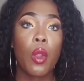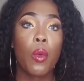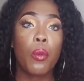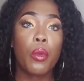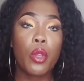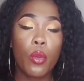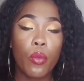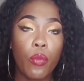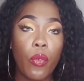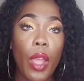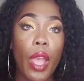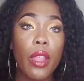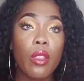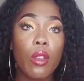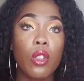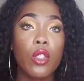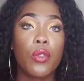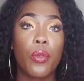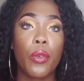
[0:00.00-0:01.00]
When you find
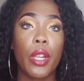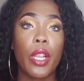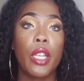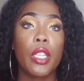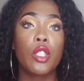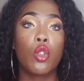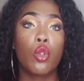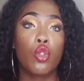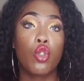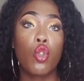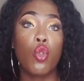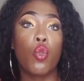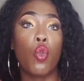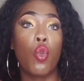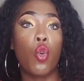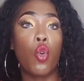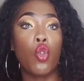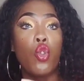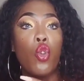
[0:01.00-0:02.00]
those friends
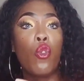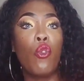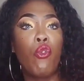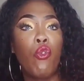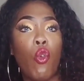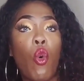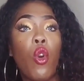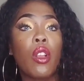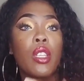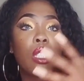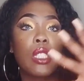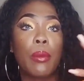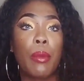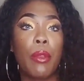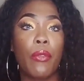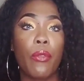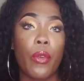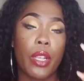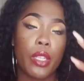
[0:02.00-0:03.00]
who you force to
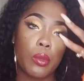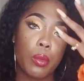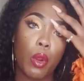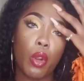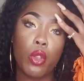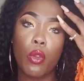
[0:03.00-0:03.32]
be friends with,